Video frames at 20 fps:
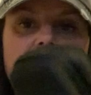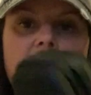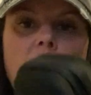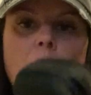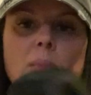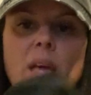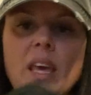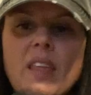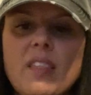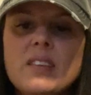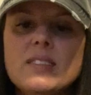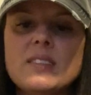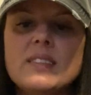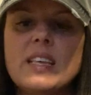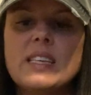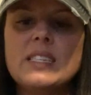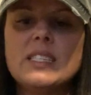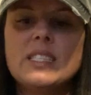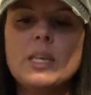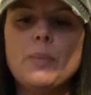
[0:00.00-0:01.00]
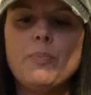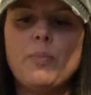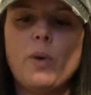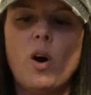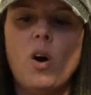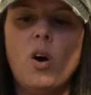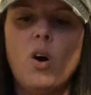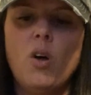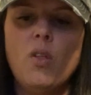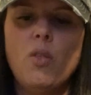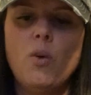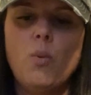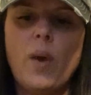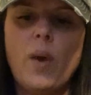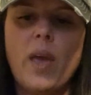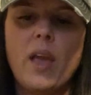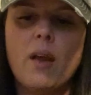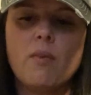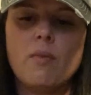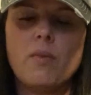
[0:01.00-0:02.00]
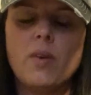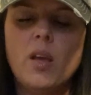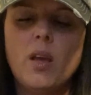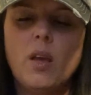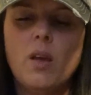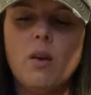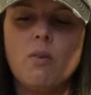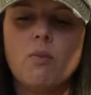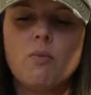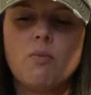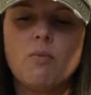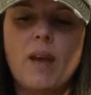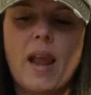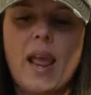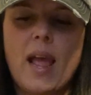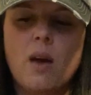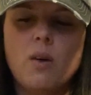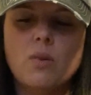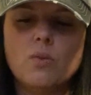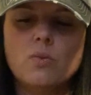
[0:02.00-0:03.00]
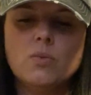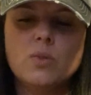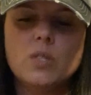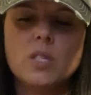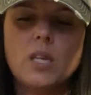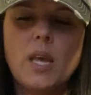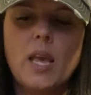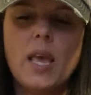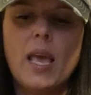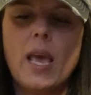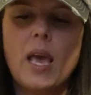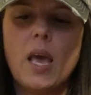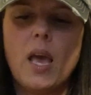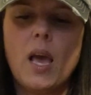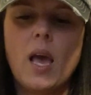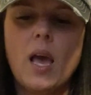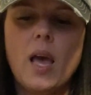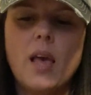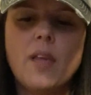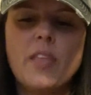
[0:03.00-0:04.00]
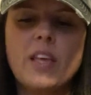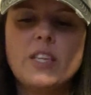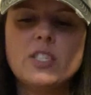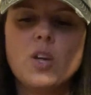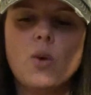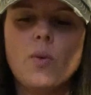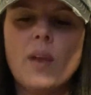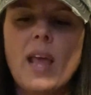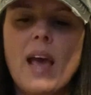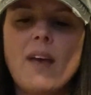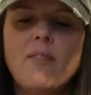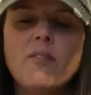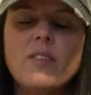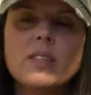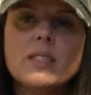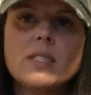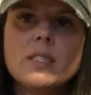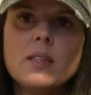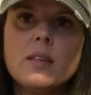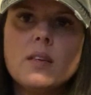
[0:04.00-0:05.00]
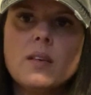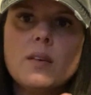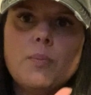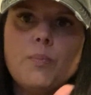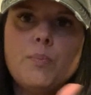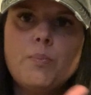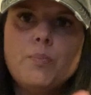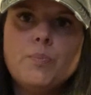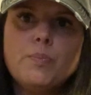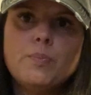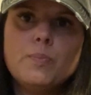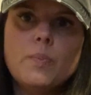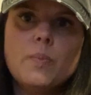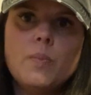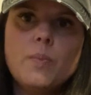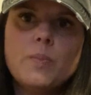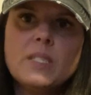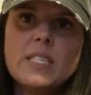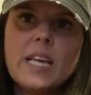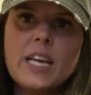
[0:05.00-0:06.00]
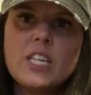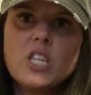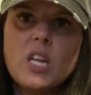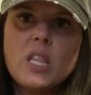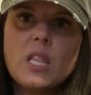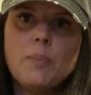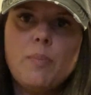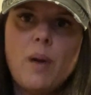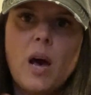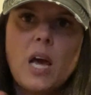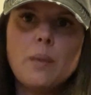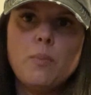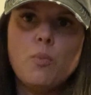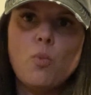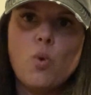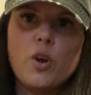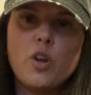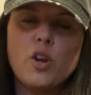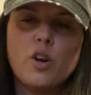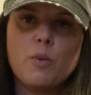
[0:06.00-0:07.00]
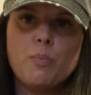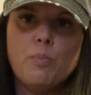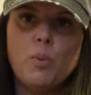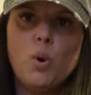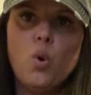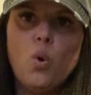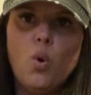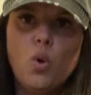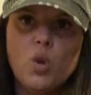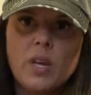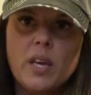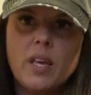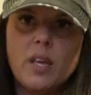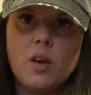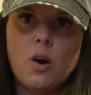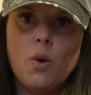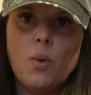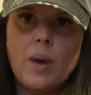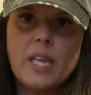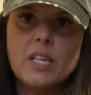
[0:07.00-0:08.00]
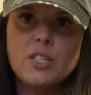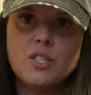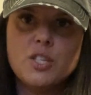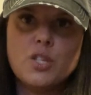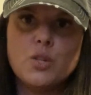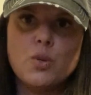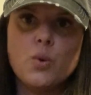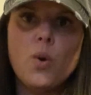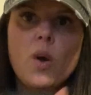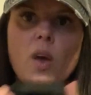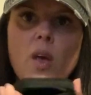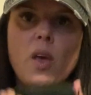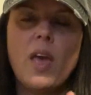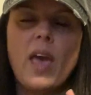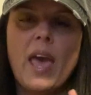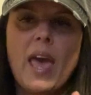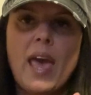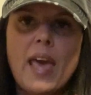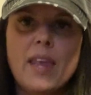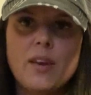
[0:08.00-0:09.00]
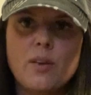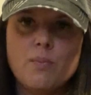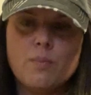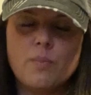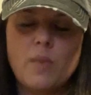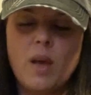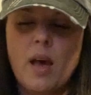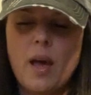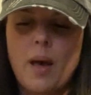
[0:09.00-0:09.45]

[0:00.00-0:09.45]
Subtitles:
that come like this, they zip all the way around. They don't have this section at the bottom where your pole can go into, and